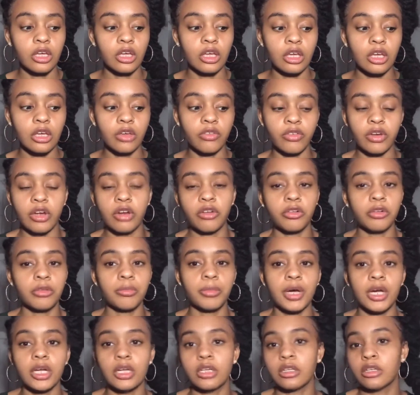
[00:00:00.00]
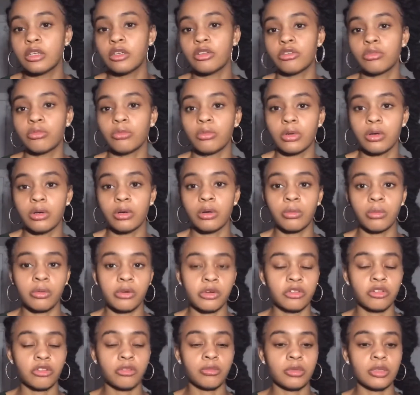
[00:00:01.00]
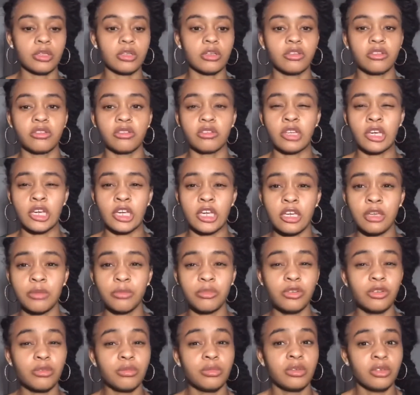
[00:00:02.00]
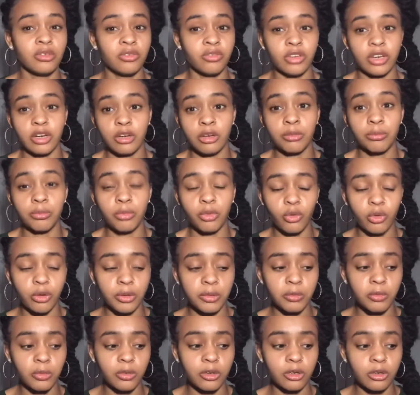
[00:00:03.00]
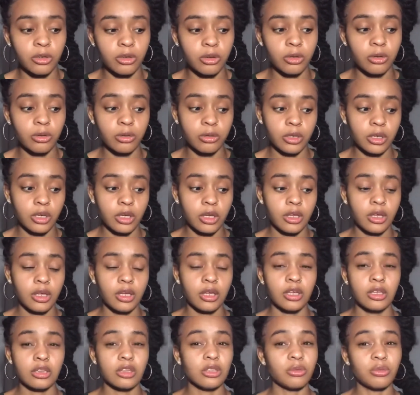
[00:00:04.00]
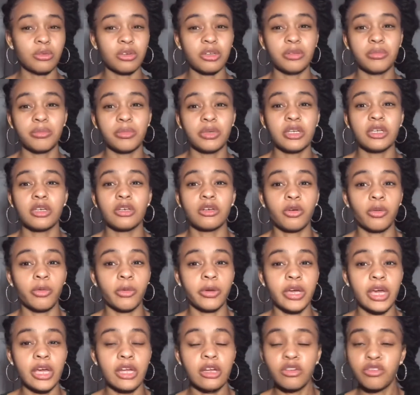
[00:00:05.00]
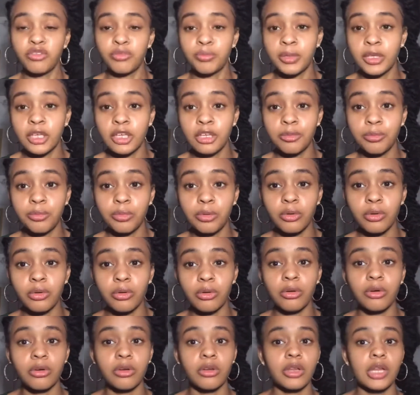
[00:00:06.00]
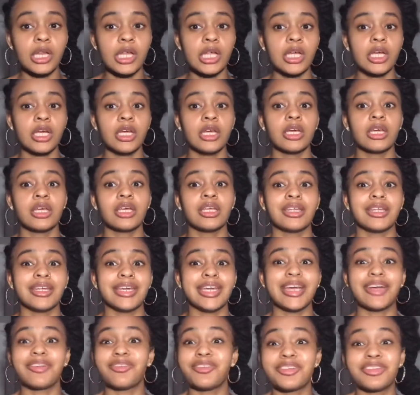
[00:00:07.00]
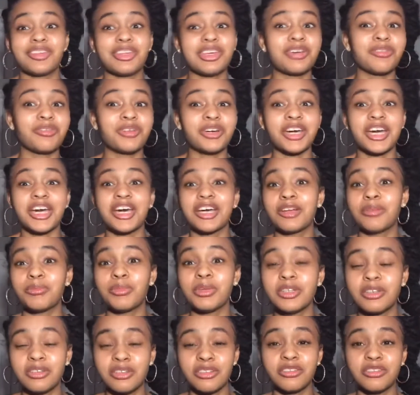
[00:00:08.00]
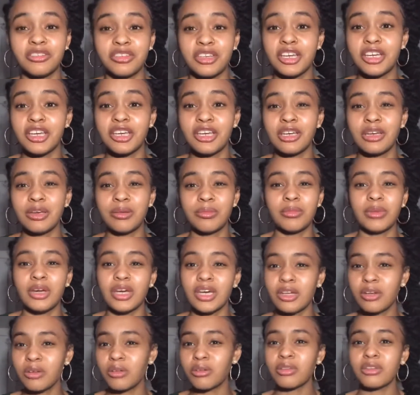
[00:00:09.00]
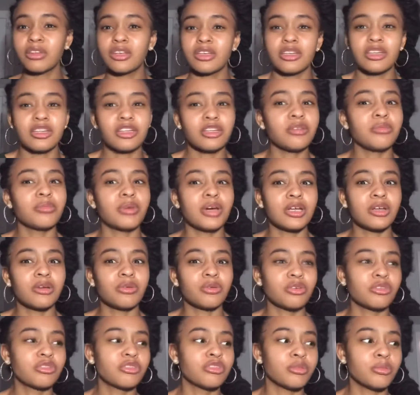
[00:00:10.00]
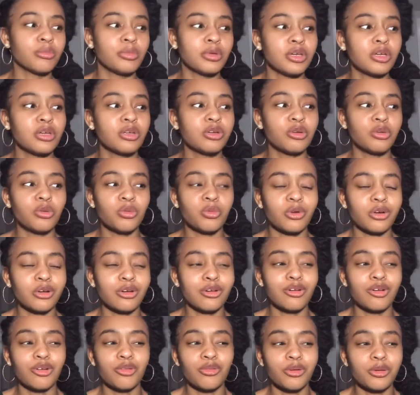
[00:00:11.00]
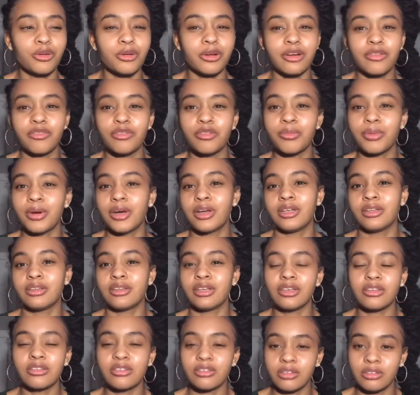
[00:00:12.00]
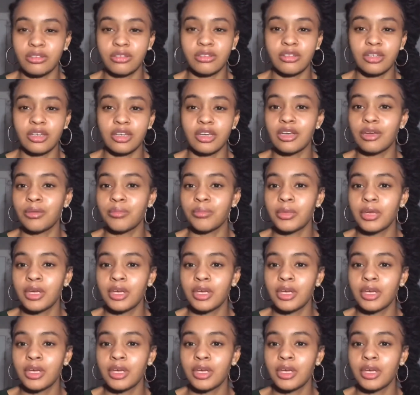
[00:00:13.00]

if everybody in this world were to be the same, it would be a very boring world. There wouldn't be creative people. Everything would kind of be the same. I don't think anybody wants to be in a world where everybody thinks the same.